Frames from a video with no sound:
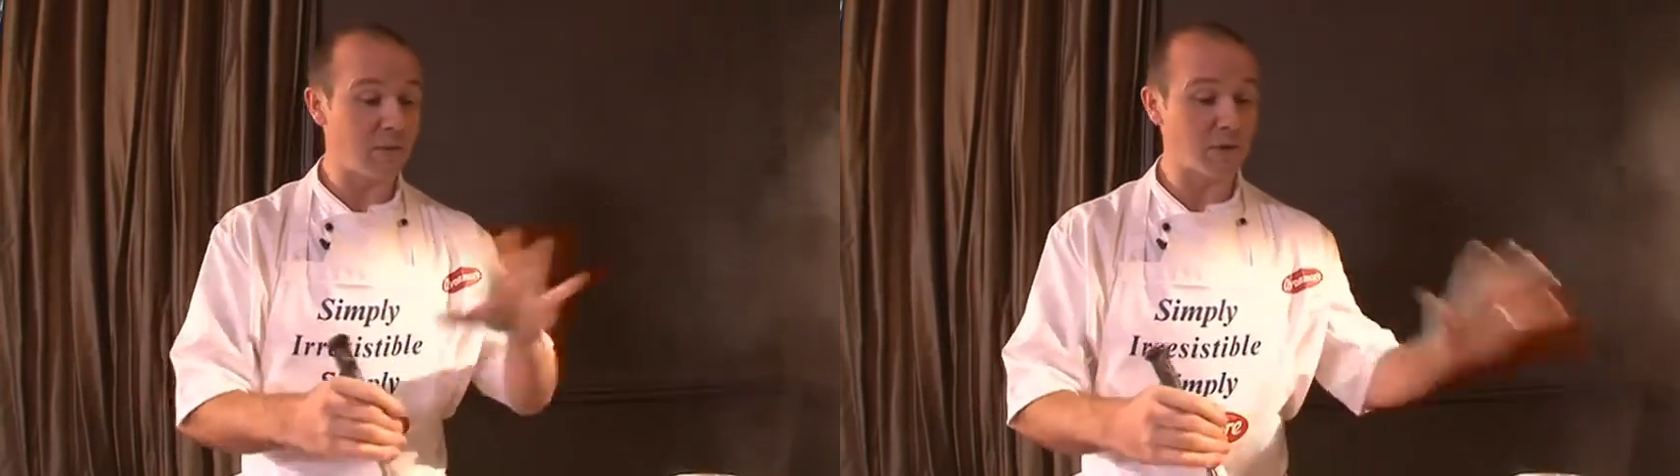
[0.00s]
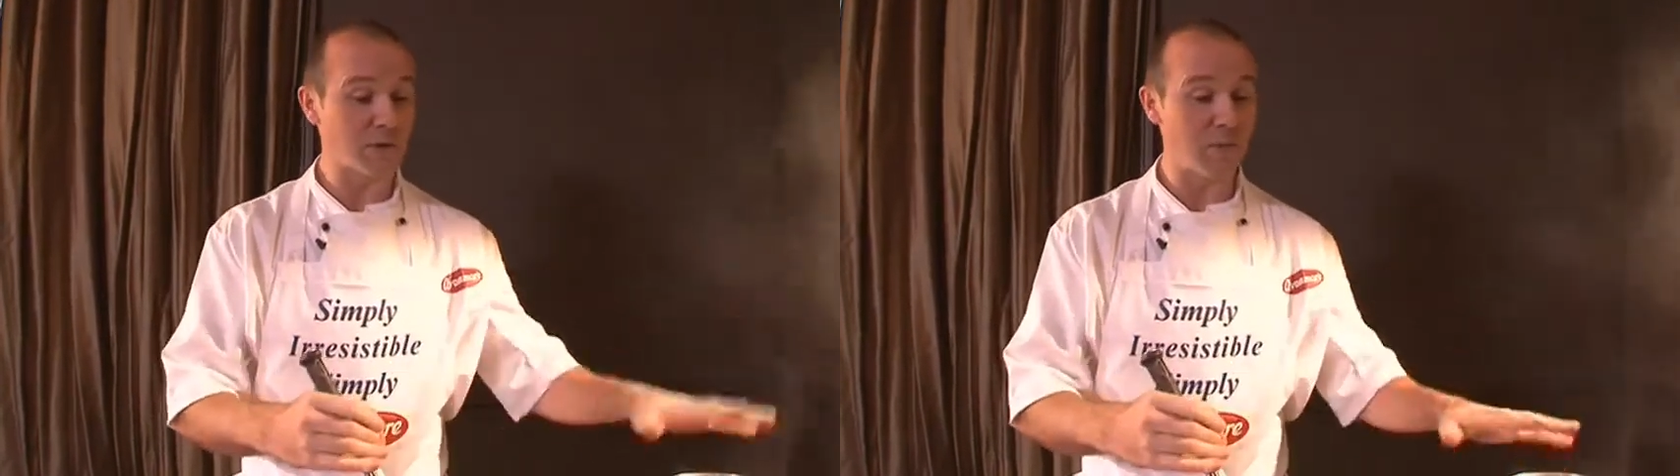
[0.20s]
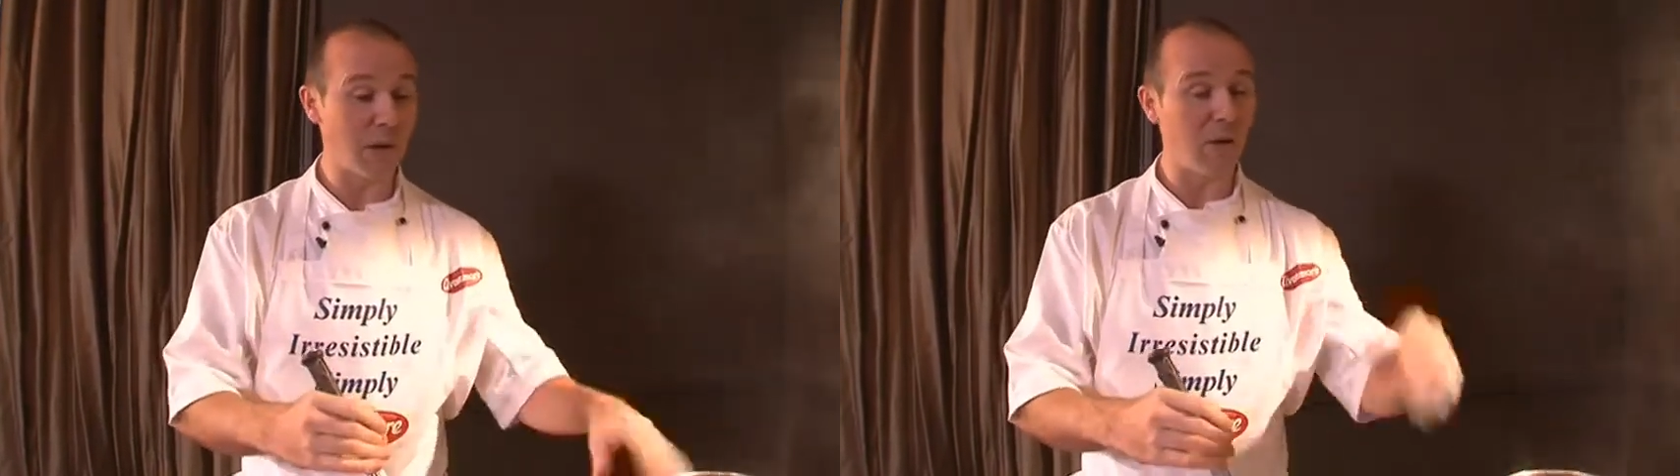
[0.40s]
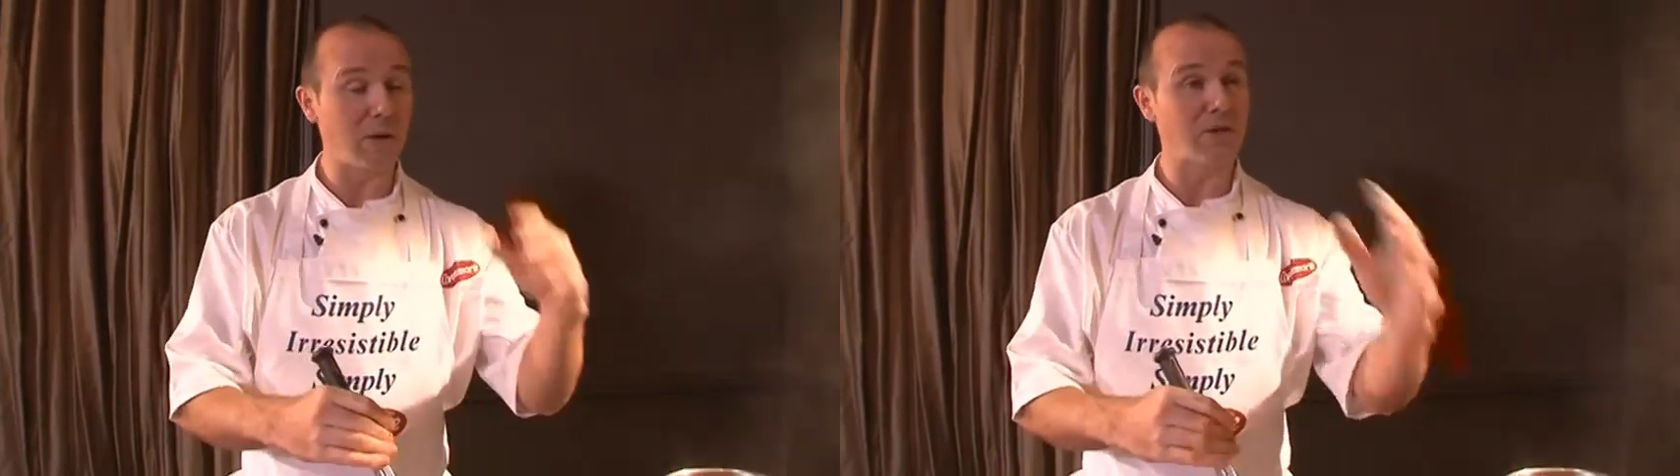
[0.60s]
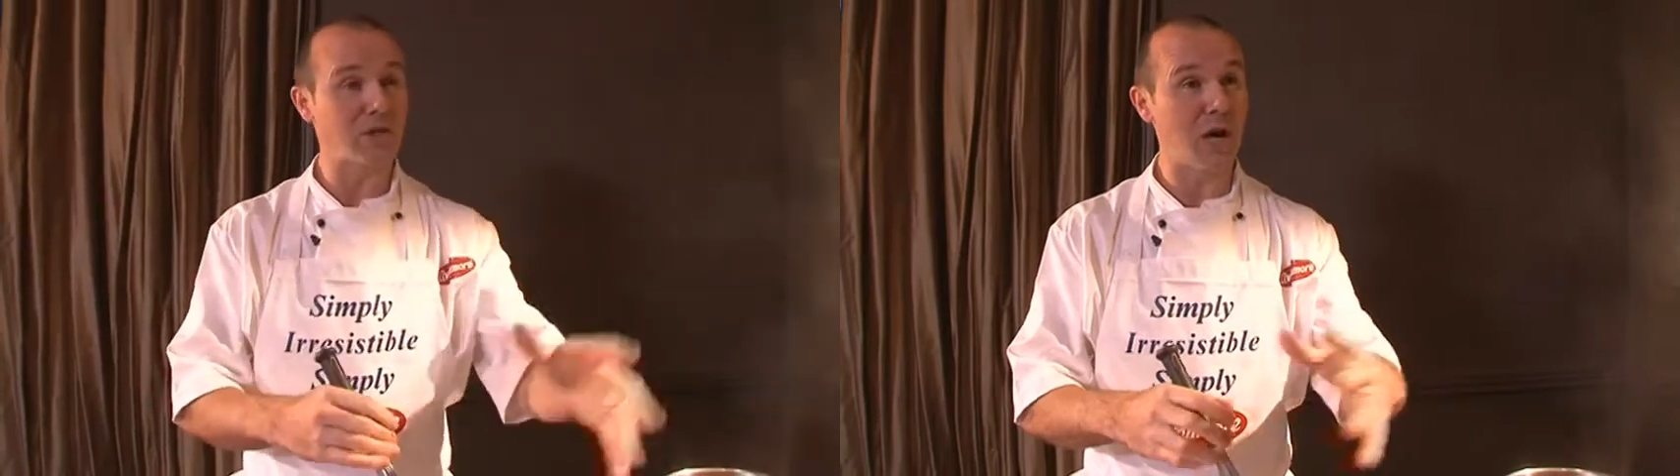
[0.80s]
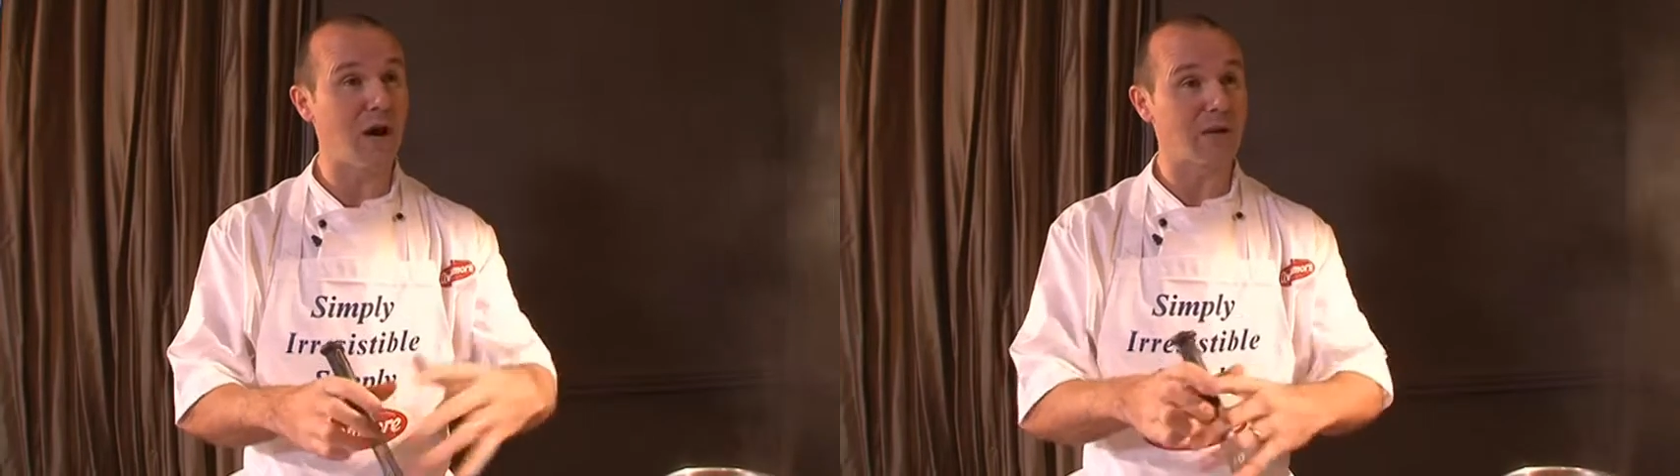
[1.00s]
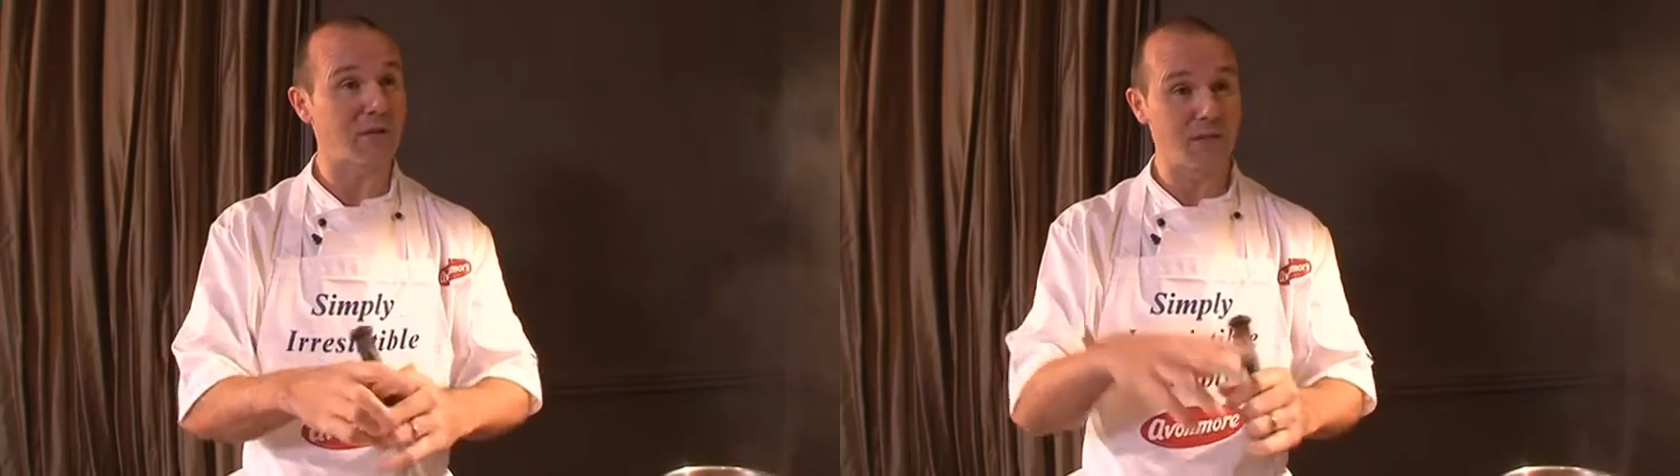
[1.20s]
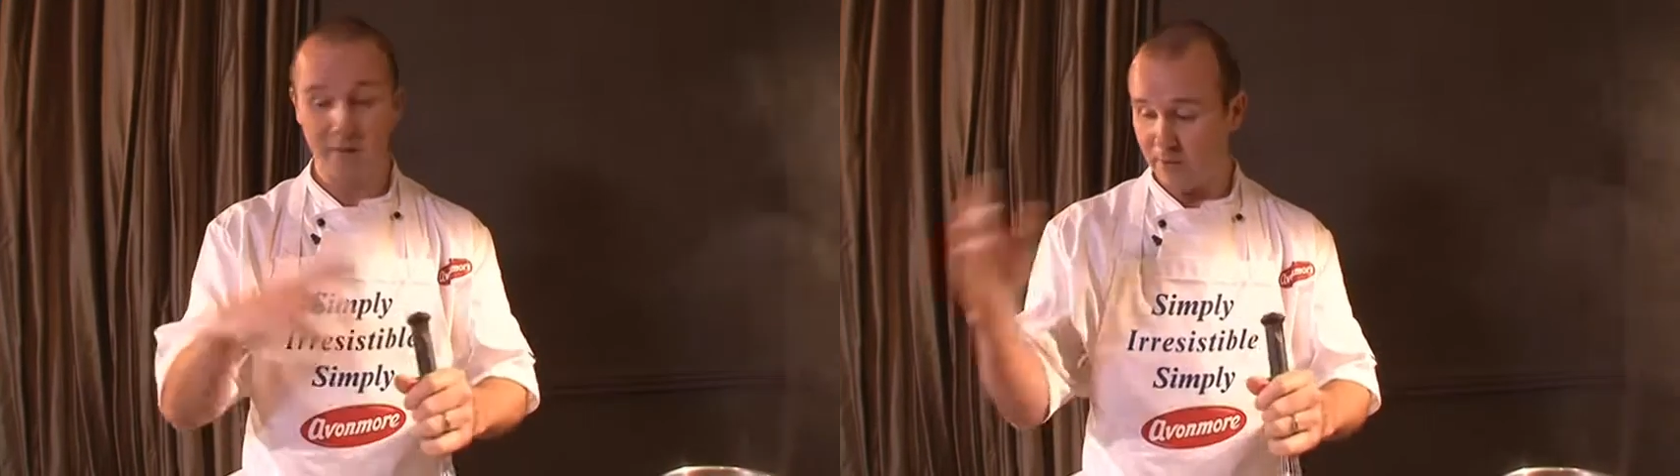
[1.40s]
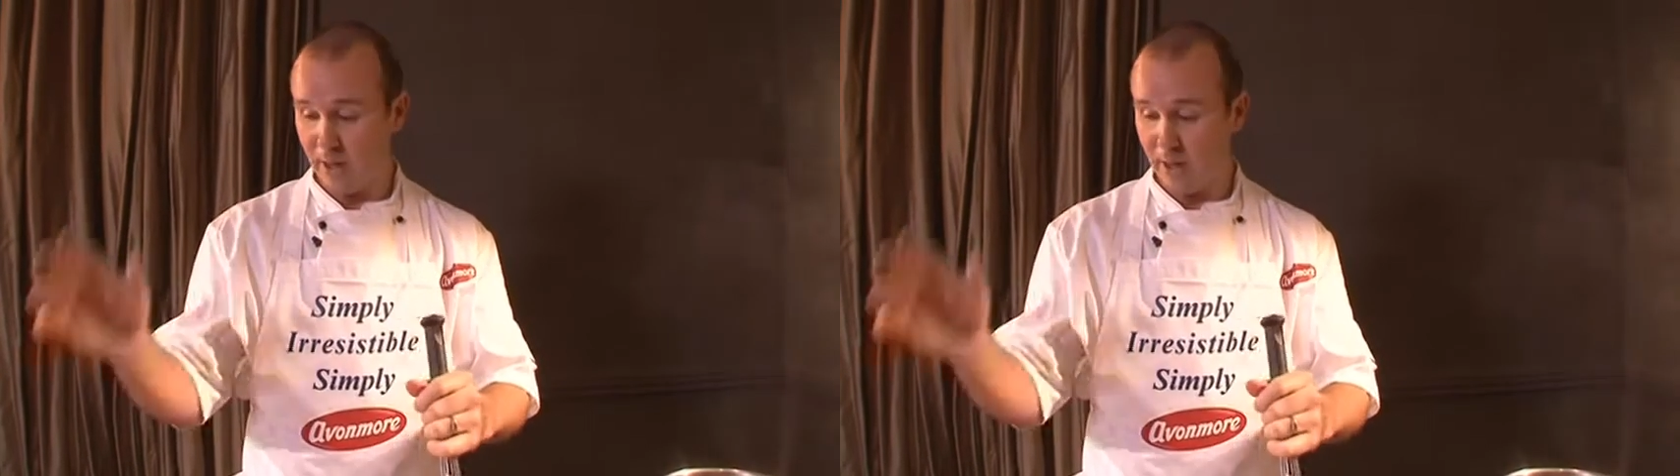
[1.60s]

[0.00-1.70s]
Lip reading: with just a bowl, chocolate,